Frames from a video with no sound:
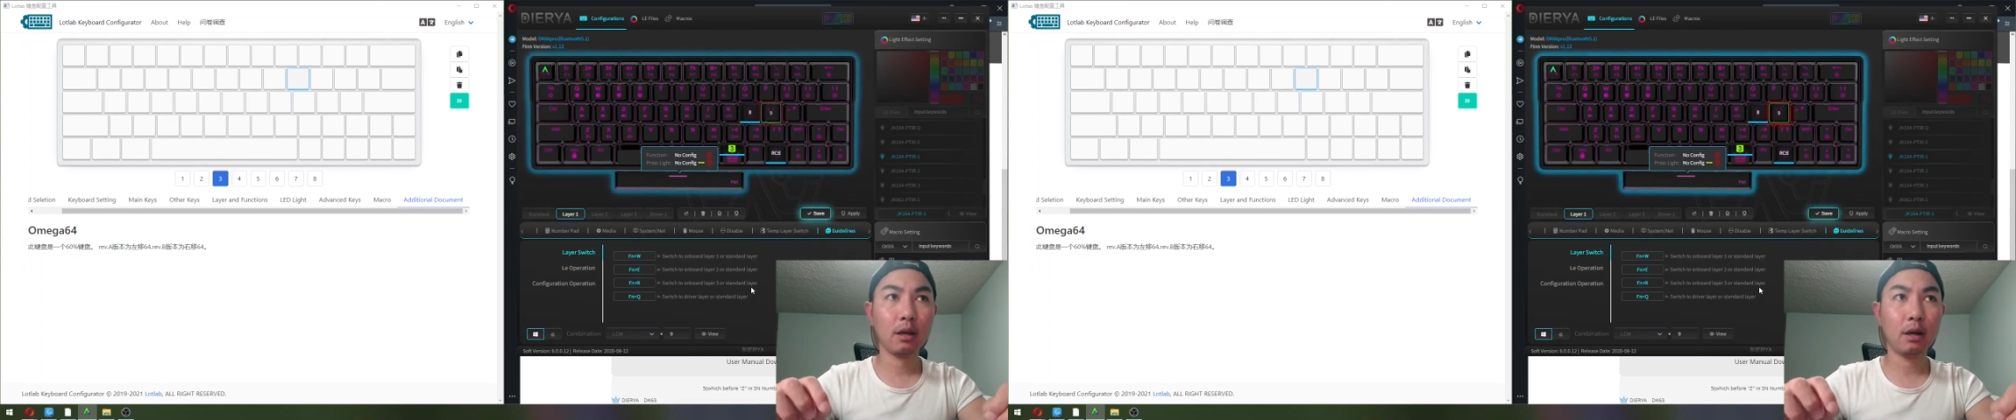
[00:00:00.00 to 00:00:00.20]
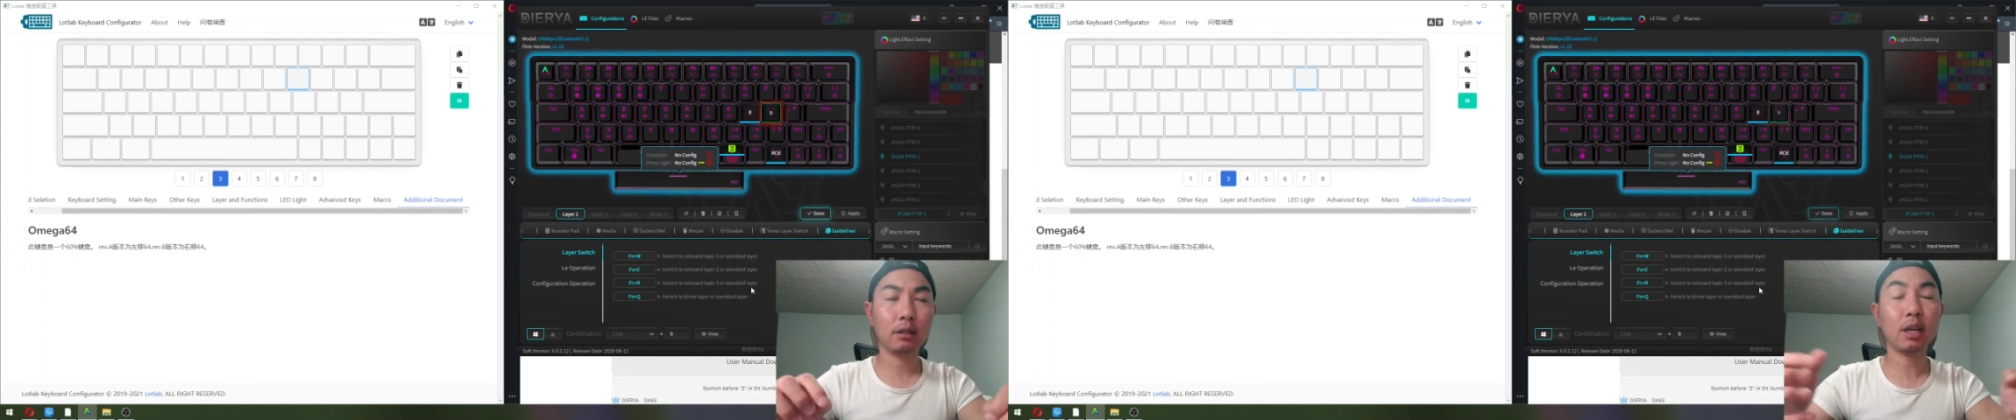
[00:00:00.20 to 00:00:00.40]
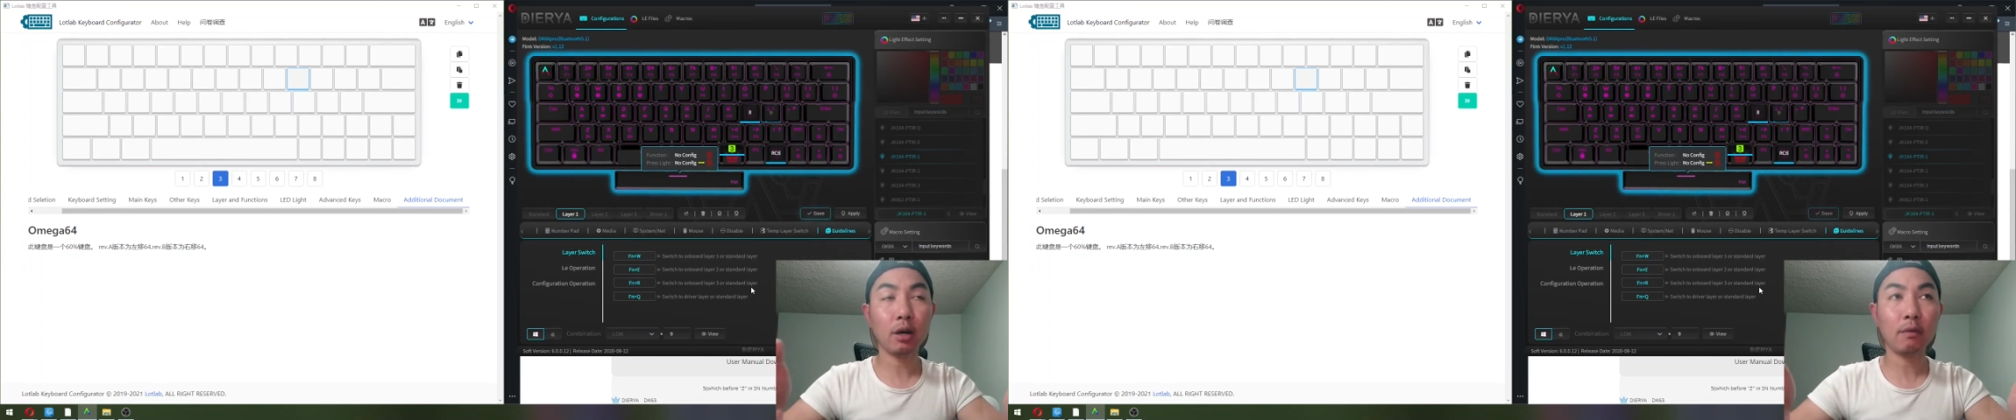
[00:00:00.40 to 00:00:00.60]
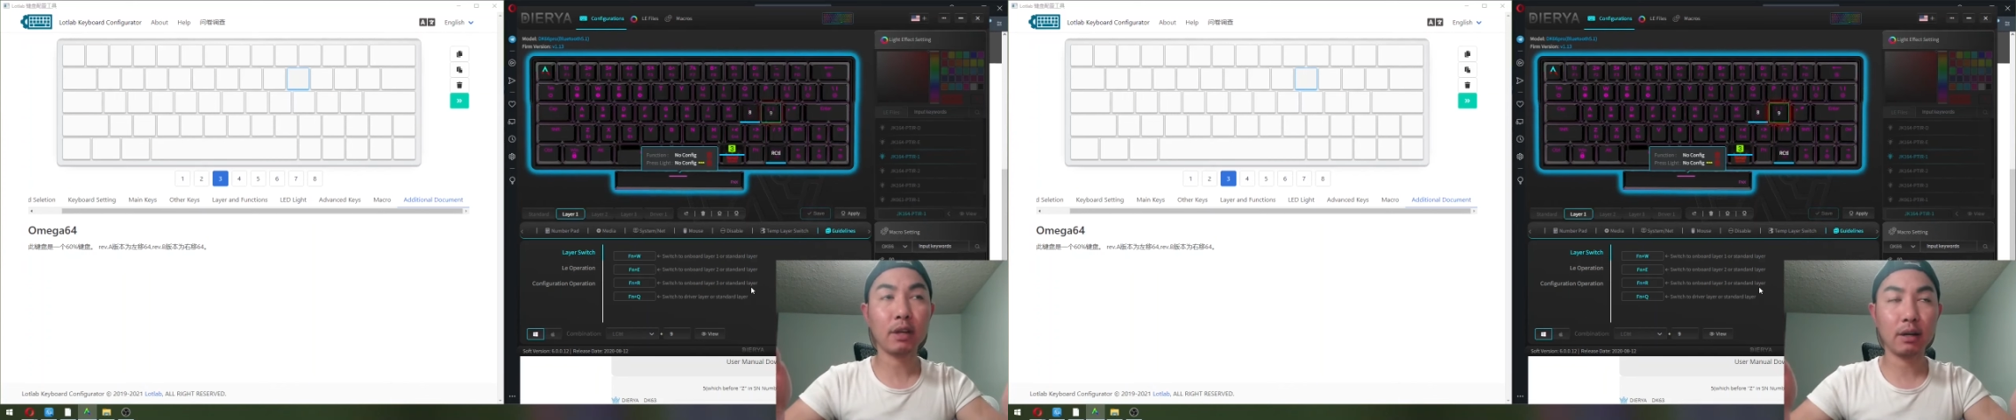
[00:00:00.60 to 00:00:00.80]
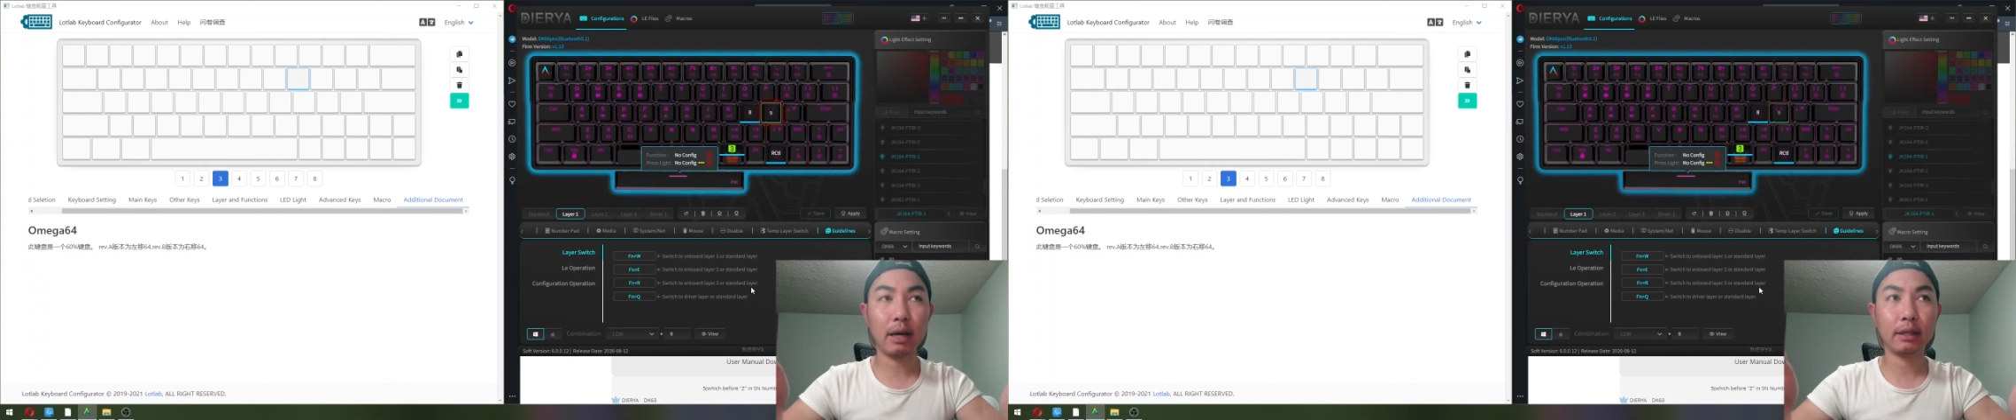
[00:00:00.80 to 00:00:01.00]
Turn off the
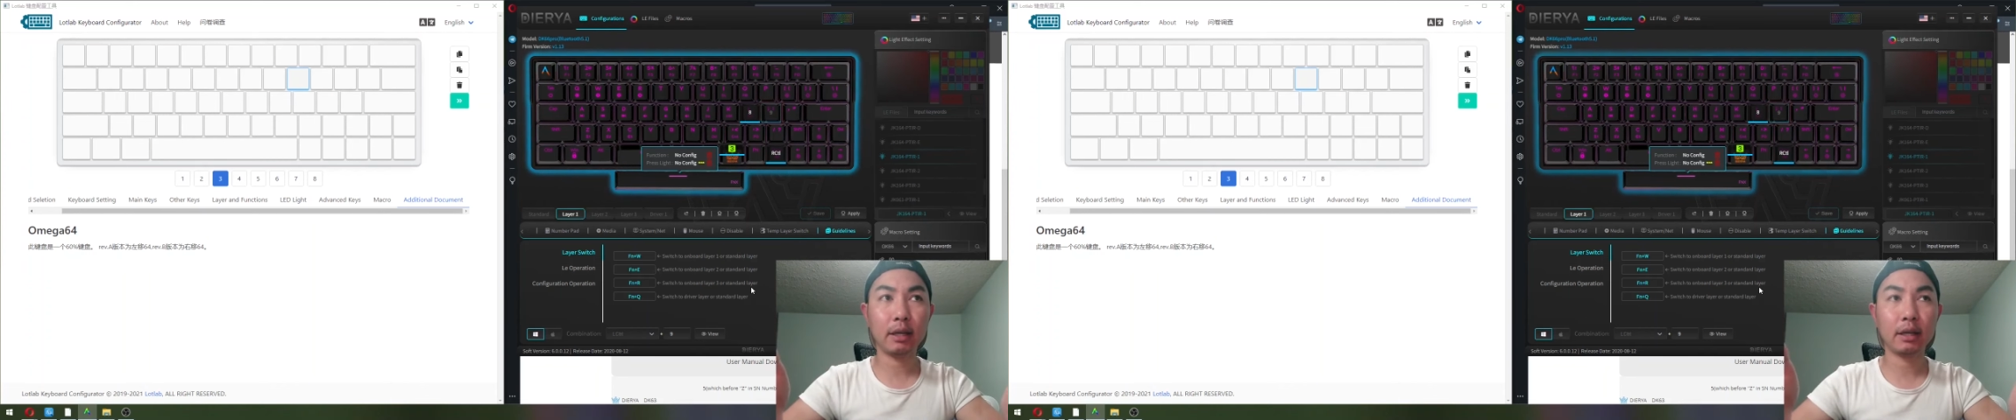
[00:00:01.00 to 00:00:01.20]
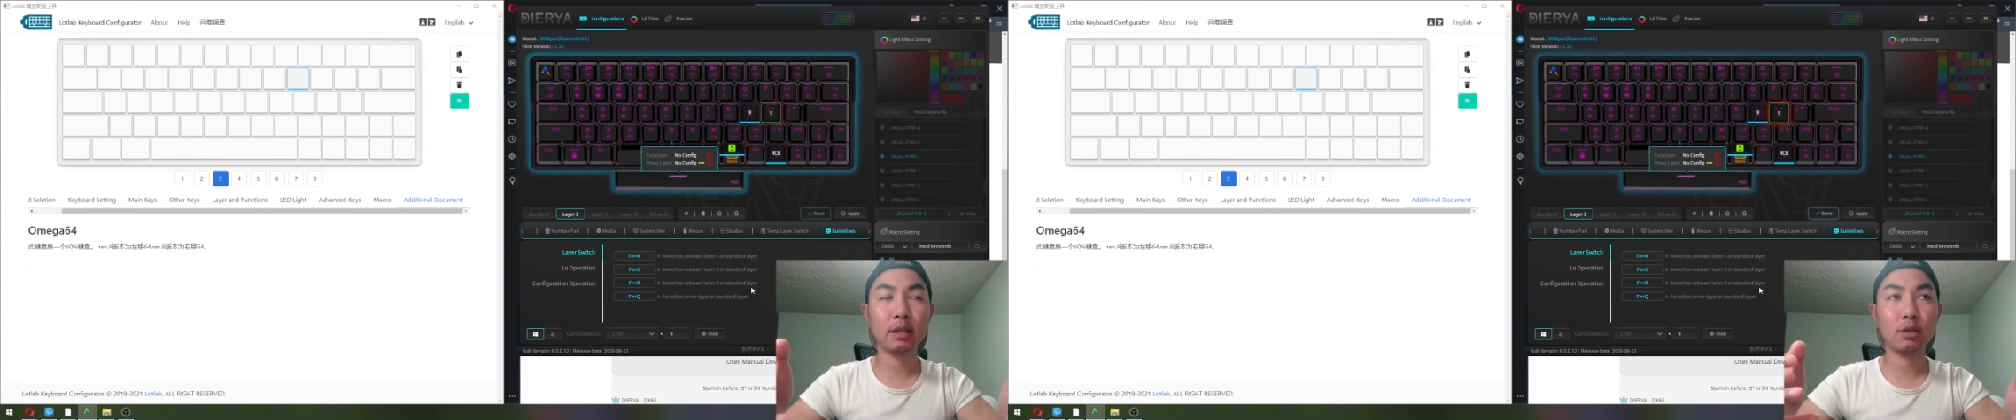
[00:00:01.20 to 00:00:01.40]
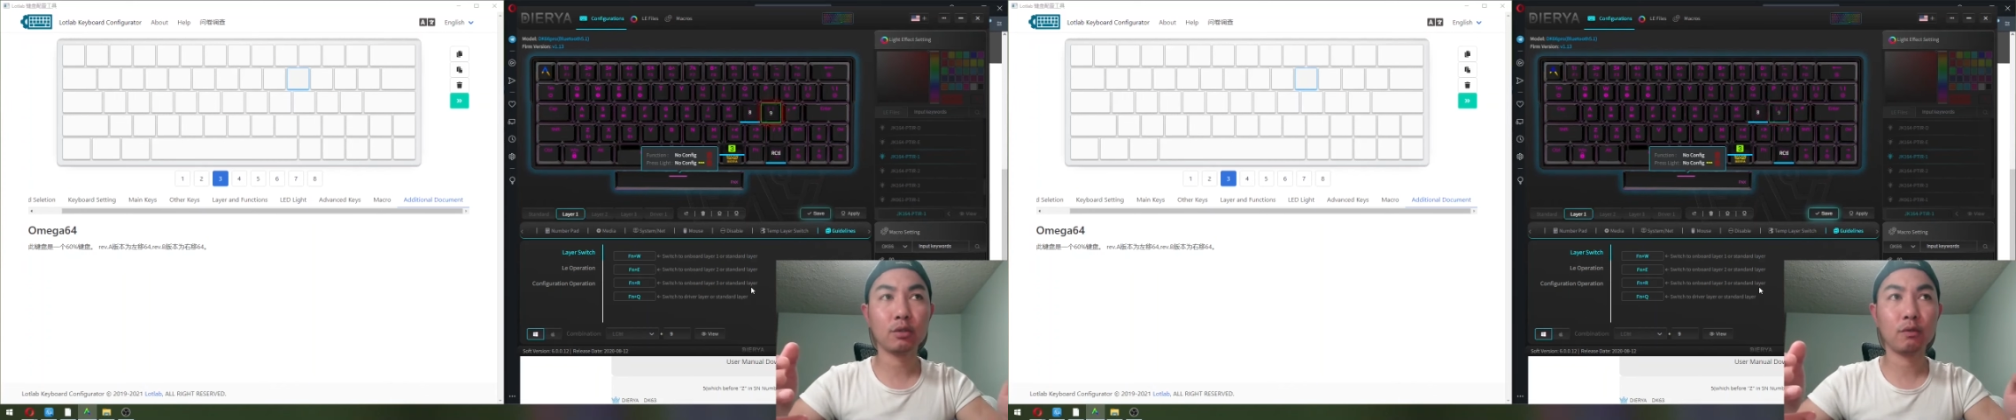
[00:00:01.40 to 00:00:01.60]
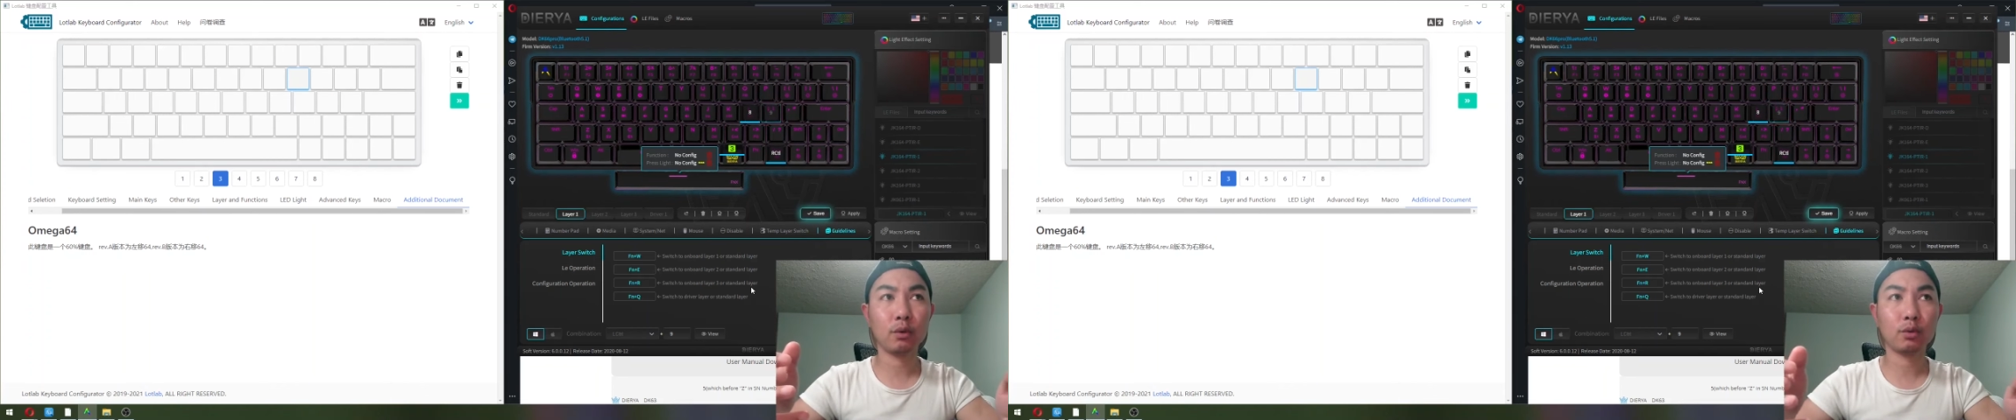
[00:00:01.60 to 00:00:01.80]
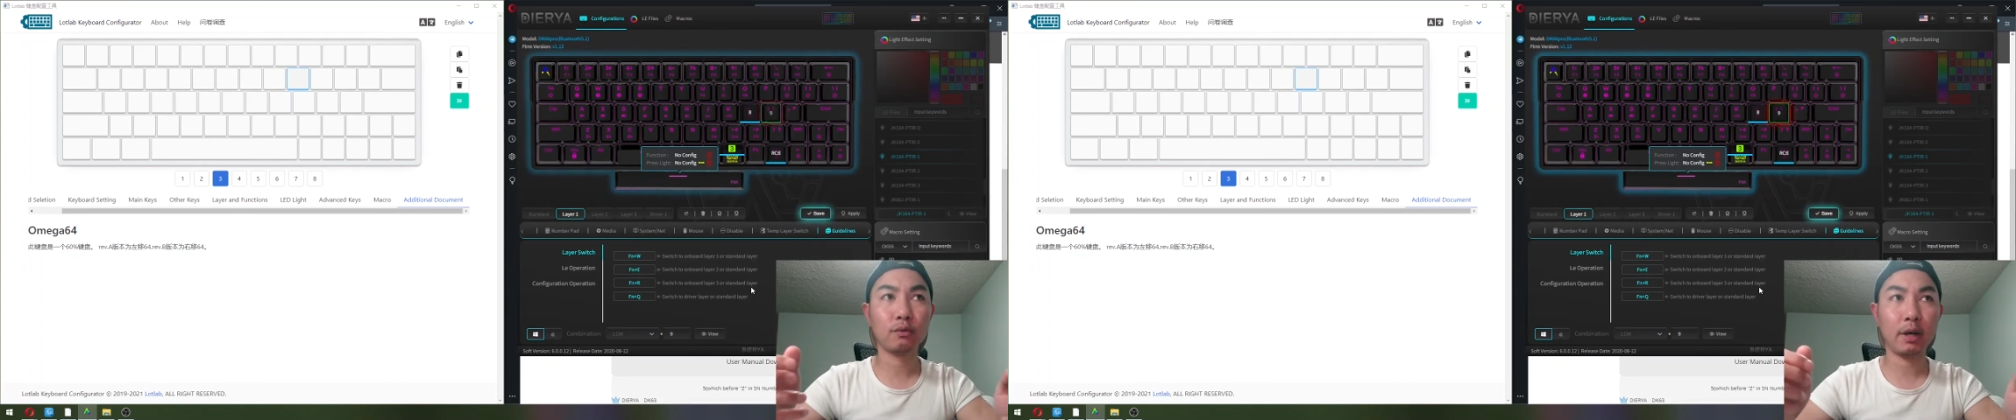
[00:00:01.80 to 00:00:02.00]
light, I can use 4
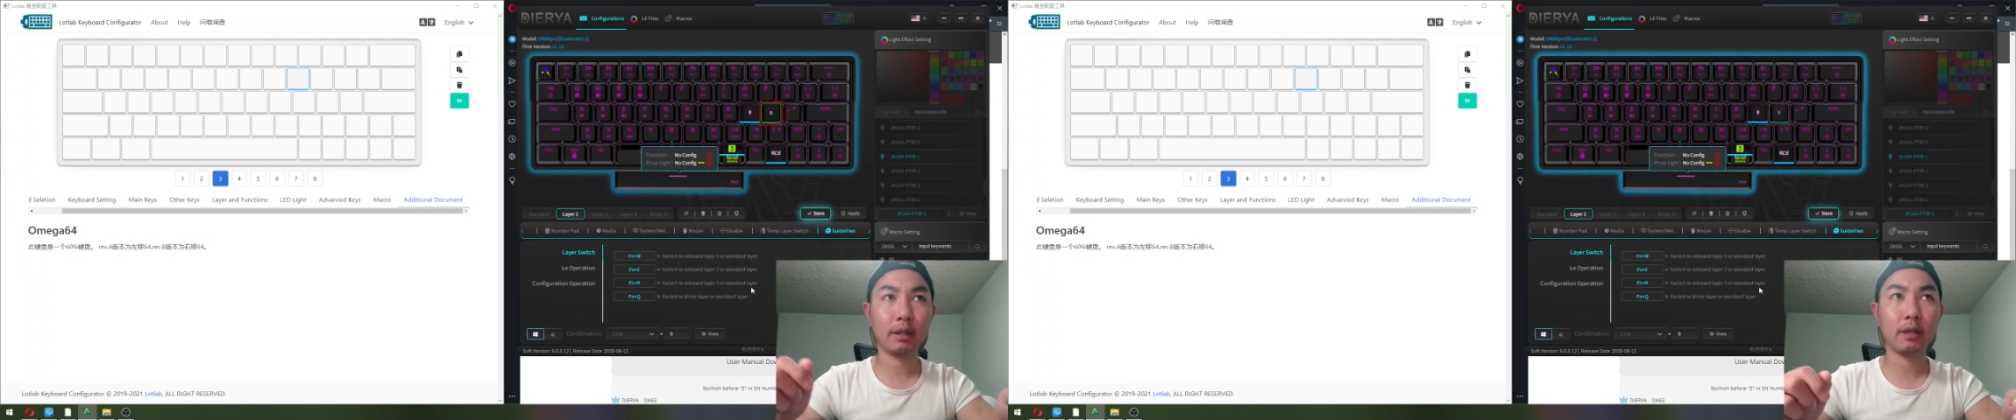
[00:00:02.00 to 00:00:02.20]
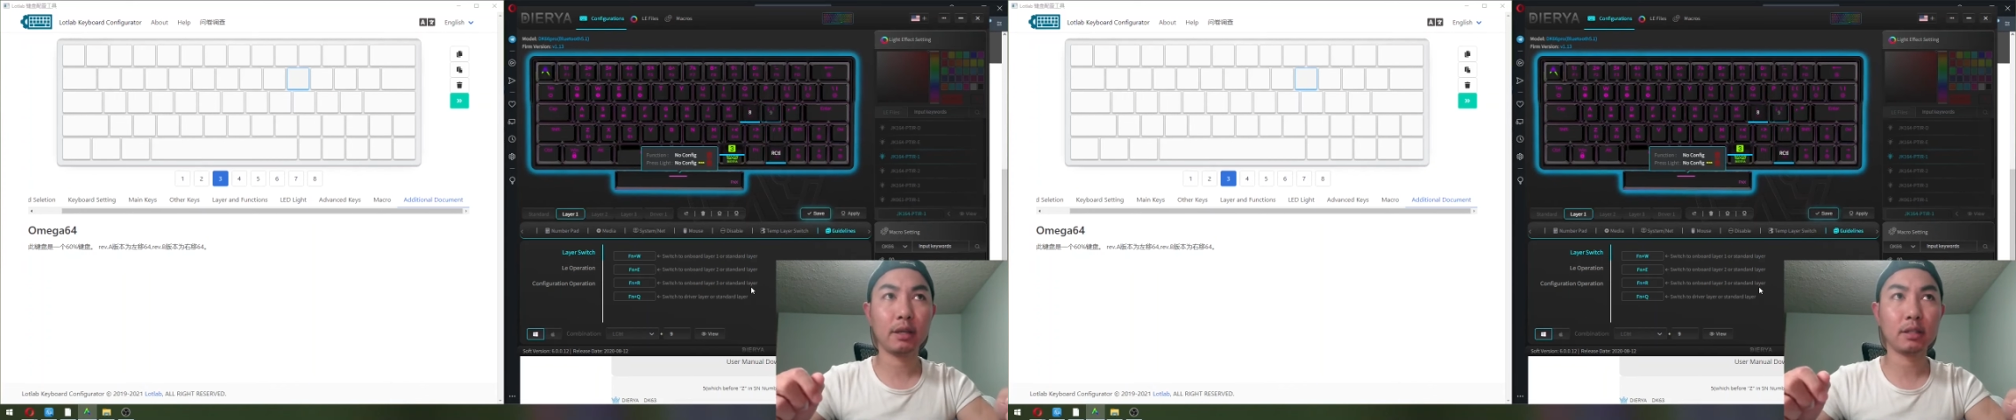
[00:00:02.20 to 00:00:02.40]
to 5 days.